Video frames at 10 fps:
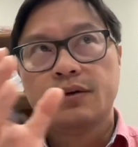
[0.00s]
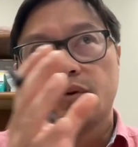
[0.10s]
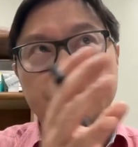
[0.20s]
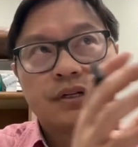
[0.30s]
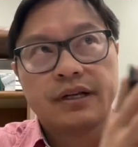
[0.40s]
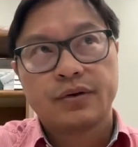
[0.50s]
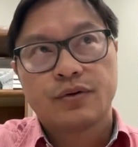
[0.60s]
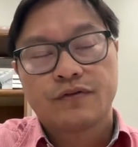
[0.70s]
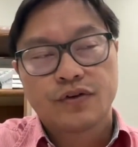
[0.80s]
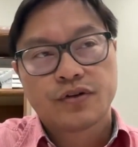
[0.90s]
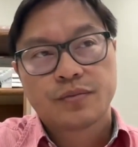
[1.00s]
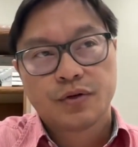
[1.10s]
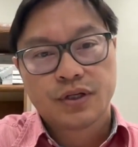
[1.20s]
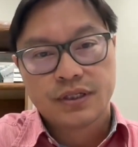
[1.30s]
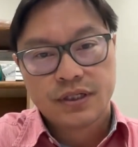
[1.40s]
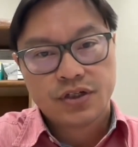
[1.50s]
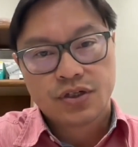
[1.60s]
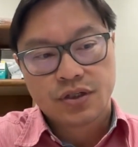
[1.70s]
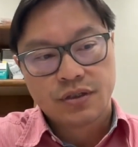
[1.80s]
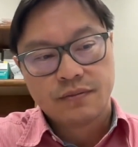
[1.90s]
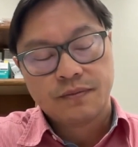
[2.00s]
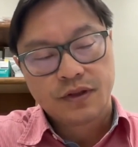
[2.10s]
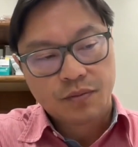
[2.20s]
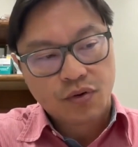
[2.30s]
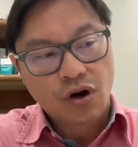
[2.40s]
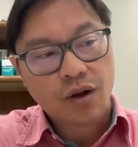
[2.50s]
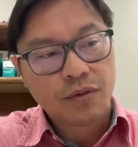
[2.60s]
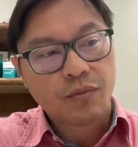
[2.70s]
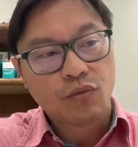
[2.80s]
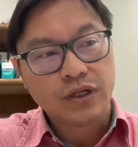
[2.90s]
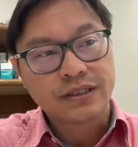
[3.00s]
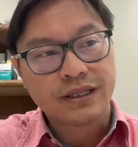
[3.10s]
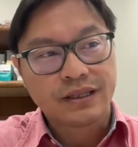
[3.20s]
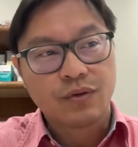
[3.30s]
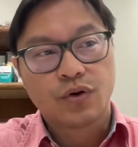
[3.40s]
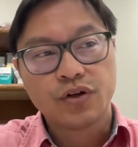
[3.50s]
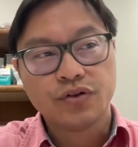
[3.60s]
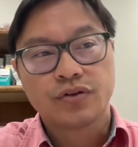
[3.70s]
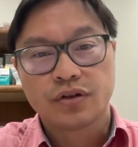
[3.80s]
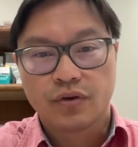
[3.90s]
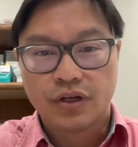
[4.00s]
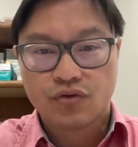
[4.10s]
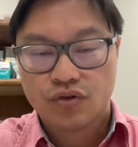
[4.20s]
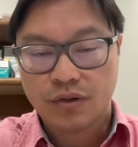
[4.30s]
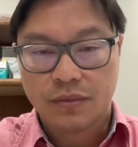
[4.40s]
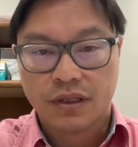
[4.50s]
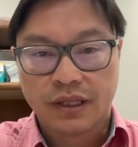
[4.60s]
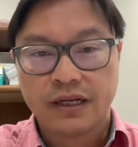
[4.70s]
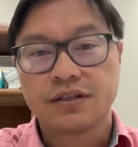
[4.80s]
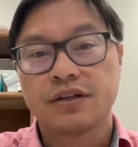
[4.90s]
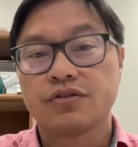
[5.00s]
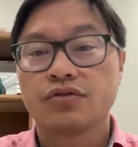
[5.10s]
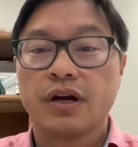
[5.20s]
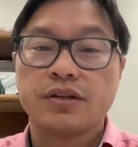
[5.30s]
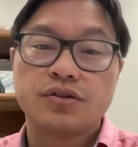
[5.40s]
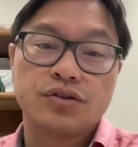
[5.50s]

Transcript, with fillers: it was an irreversible condition. The problem was that they weren't using the right treatment. That is, they're trying to